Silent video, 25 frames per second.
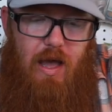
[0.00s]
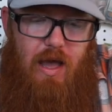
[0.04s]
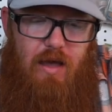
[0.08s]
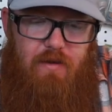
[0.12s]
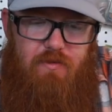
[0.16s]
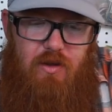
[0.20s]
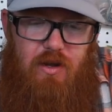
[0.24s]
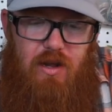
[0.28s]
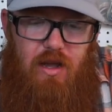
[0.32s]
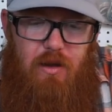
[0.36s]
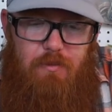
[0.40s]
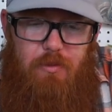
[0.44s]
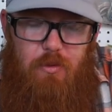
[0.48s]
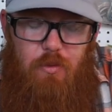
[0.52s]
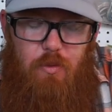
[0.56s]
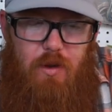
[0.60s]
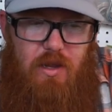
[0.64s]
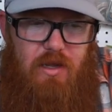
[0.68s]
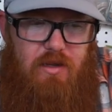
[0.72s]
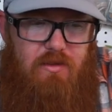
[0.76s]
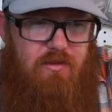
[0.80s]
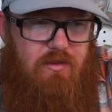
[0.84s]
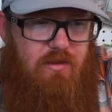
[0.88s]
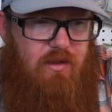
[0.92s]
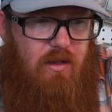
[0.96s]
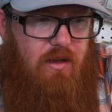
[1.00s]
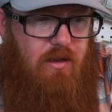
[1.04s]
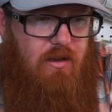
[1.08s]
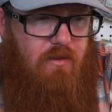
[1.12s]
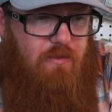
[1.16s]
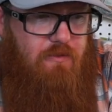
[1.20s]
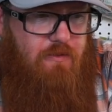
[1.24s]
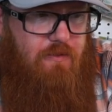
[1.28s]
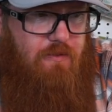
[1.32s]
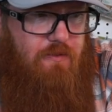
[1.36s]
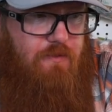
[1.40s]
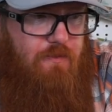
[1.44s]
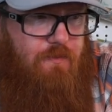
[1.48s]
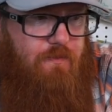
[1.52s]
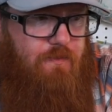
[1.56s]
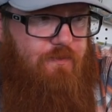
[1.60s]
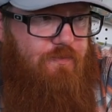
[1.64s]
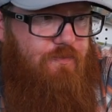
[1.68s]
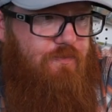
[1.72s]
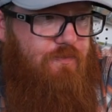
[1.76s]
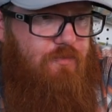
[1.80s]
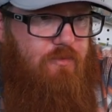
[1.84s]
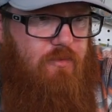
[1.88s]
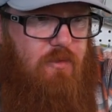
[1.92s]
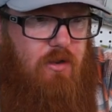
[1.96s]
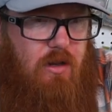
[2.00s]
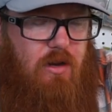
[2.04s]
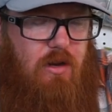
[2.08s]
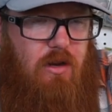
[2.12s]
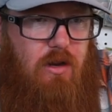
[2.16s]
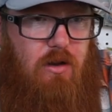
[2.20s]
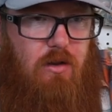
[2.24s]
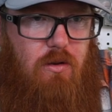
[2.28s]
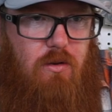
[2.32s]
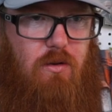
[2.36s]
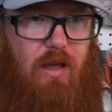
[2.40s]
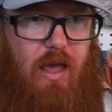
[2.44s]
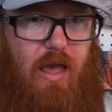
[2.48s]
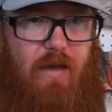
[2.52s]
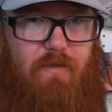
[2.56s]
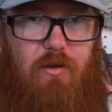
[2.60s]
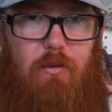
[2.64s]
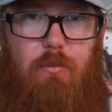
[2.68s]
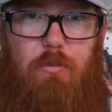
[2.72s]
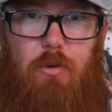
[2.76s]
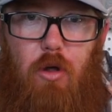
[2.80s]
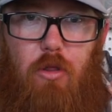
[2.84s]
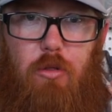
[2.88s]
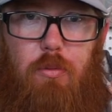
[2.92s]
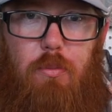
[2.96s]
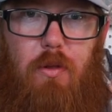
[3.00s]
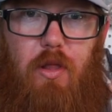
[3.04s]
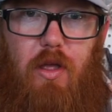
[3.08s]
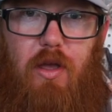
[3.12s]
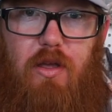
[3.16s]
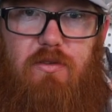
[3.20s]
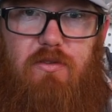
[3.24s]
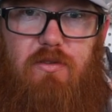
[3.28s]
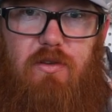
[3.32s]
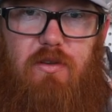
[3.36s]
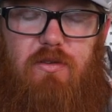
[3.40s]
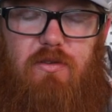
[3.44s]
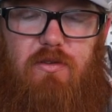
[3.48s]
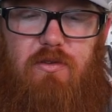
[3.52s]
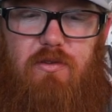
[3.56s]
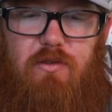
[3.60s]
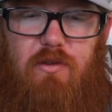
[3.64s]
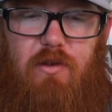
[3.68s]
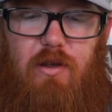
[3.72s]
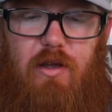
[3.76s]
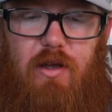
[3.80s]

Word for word: have a couple weeks of, you know, having both places.